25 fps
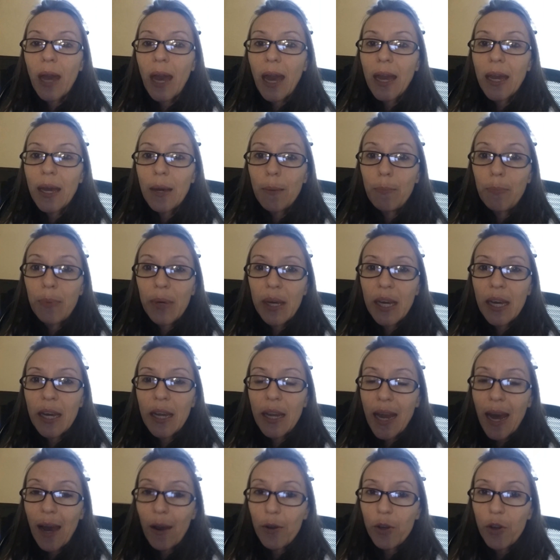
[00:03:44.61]
A and B
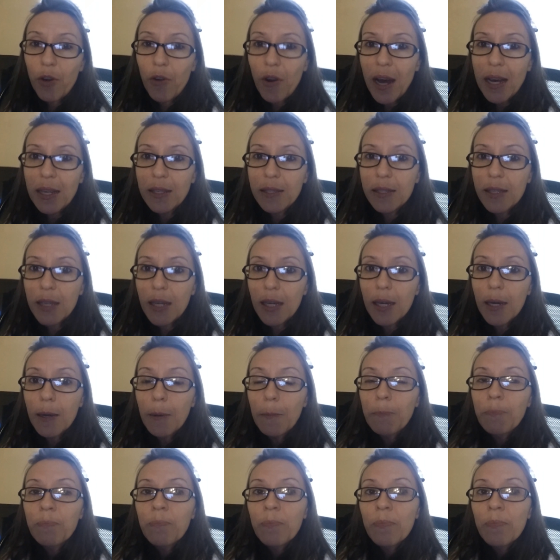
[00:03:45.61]
and now you're at C,